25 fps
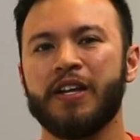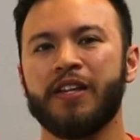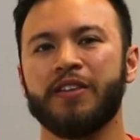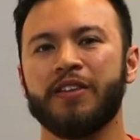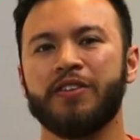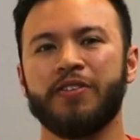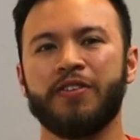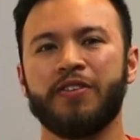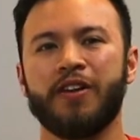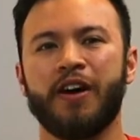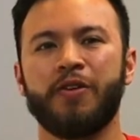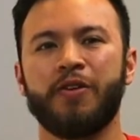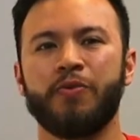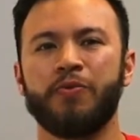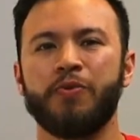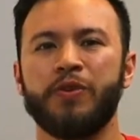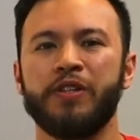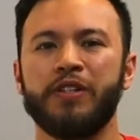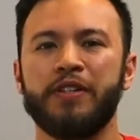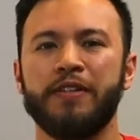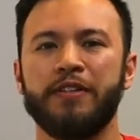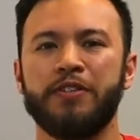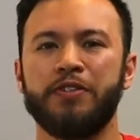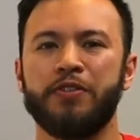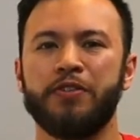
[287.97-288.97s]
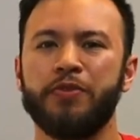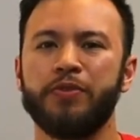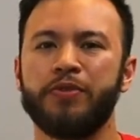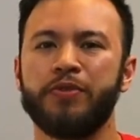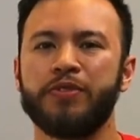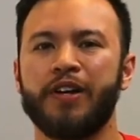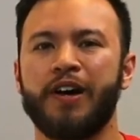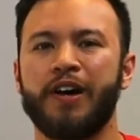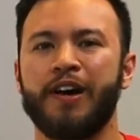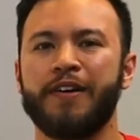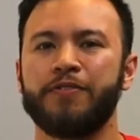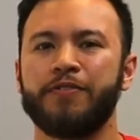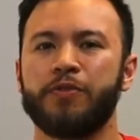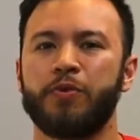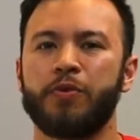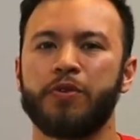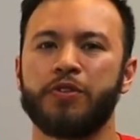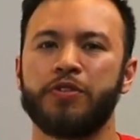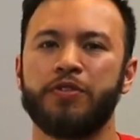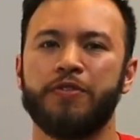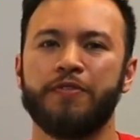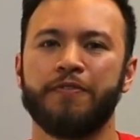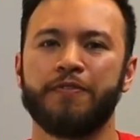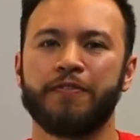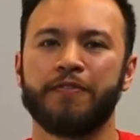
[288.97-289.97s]
They're not really too soft or
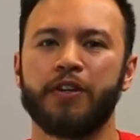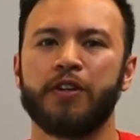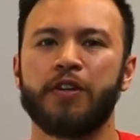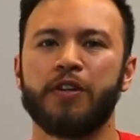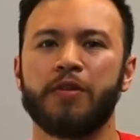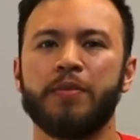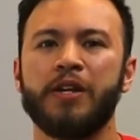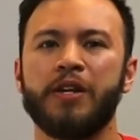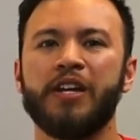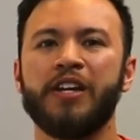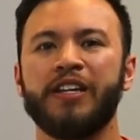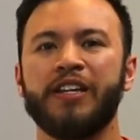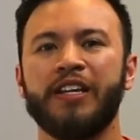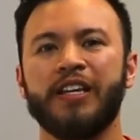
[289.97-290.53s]
too firm.